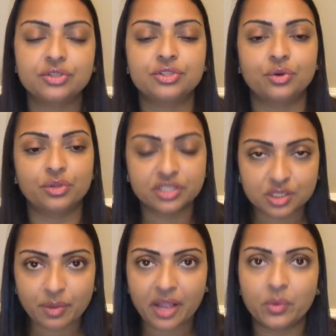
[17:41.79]
So this
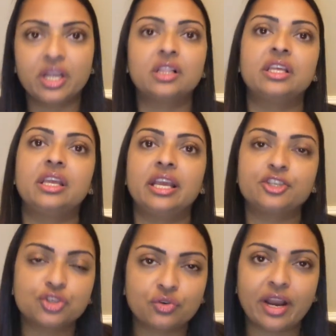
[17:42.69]
is bi-weekly,
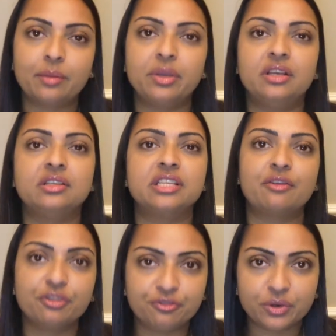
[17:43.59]
Instagram is
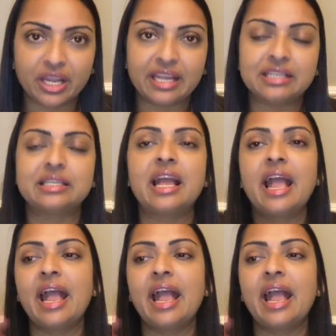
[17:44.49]
every few days,